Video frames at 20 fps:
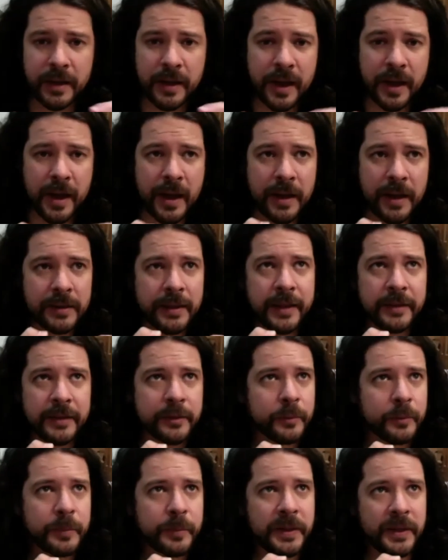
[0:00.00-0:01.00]
I'd like
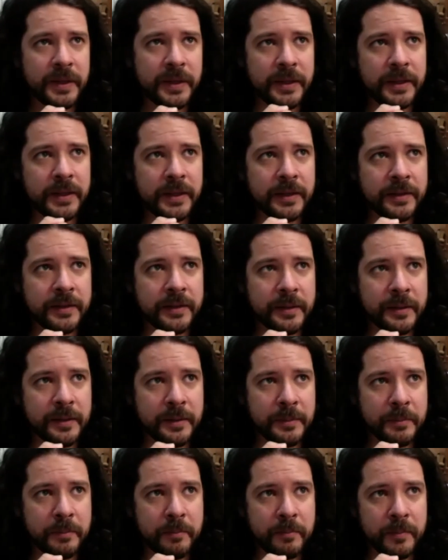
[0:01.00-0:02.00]
to be in
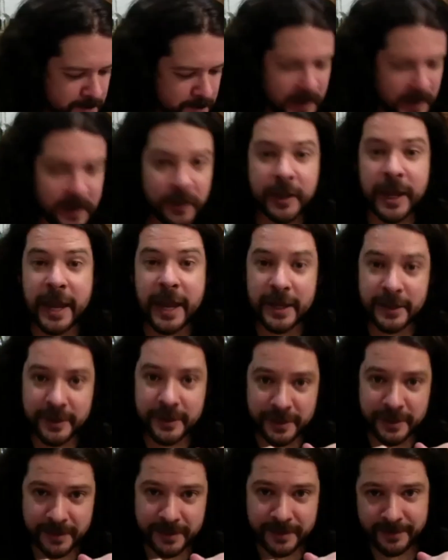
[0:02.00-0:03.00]
the Middle
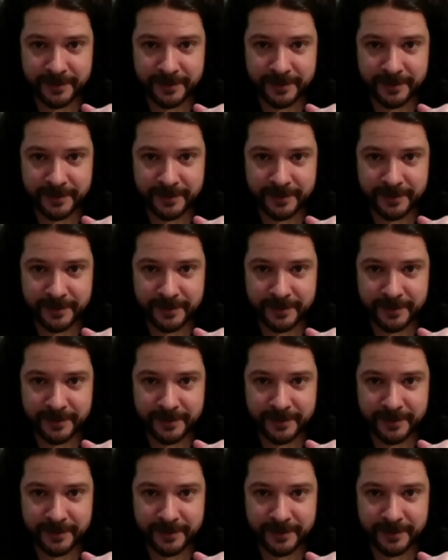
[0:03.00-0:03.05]
Age.